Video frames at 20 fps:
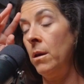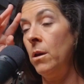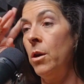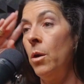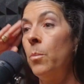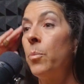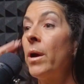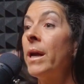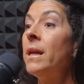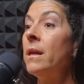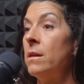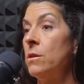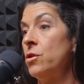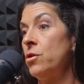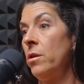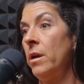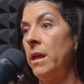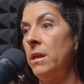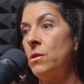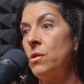brain
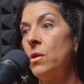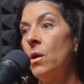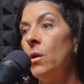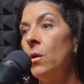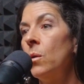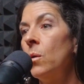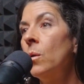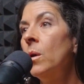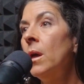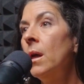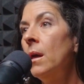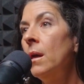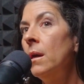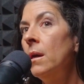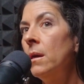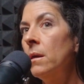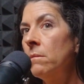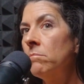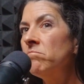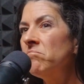injury. So
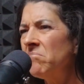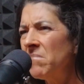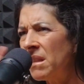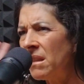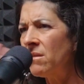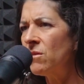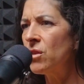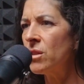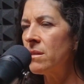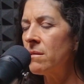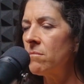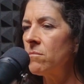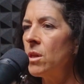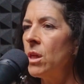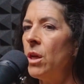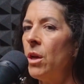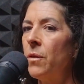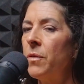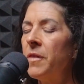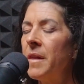he just,
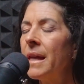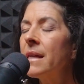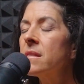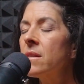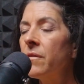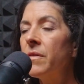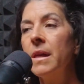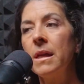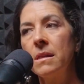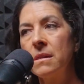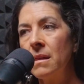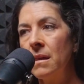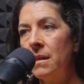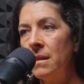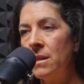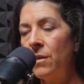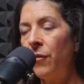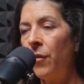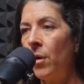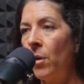thinks of things in a
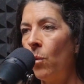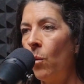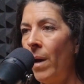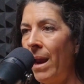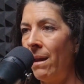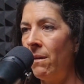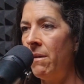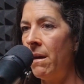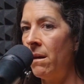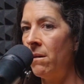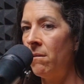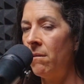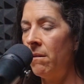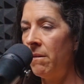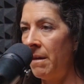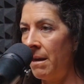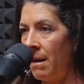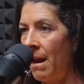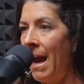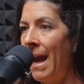different way than
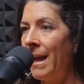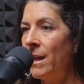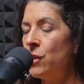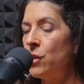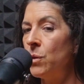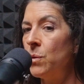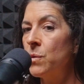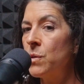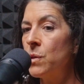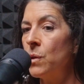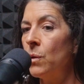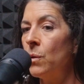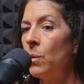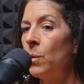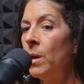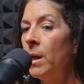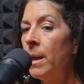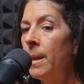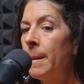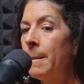I do. So
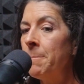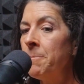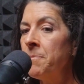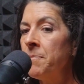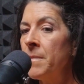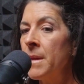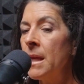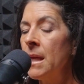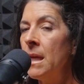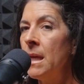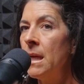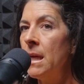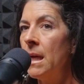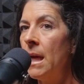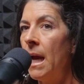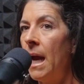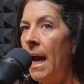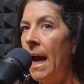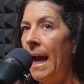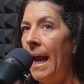
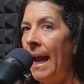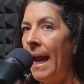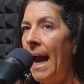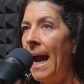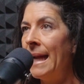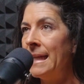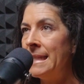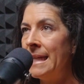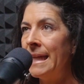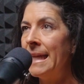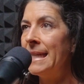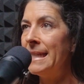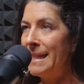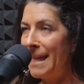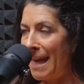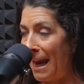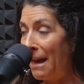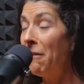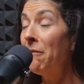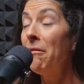I didn't
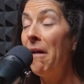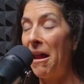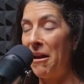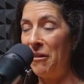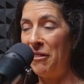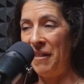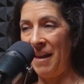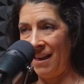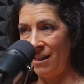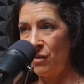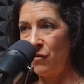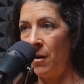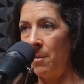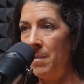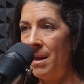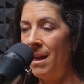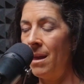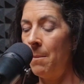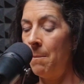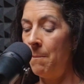take a lot of things from
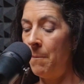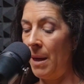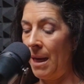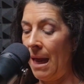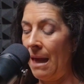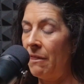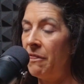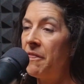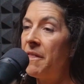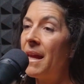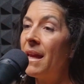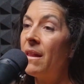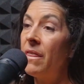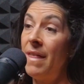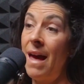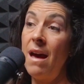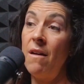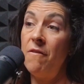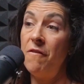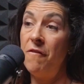him, but I think
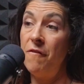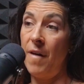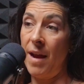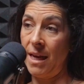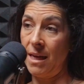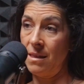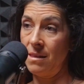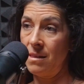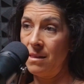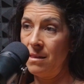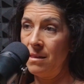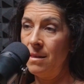that fight